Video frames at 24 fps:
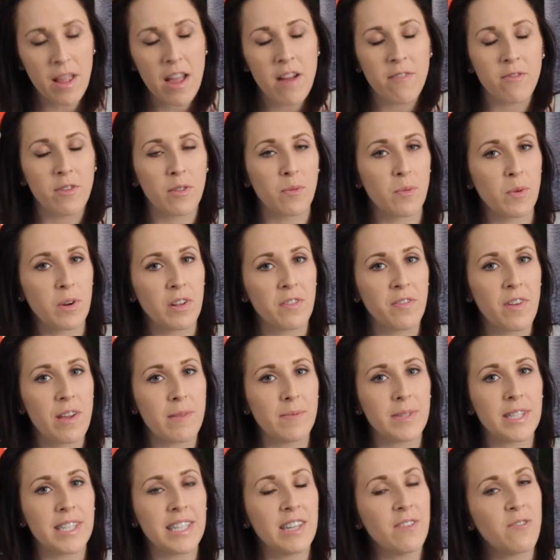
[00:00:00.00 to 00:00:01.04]
For the
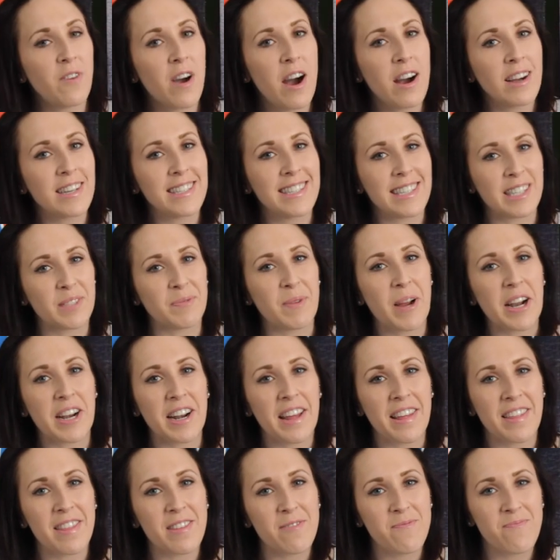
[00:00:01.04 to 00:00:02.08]
world-famous C F O X, it's
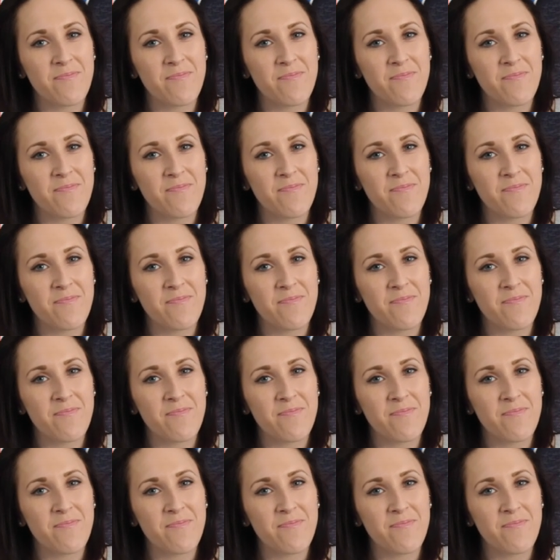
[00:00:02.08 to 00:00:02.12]
Meredith.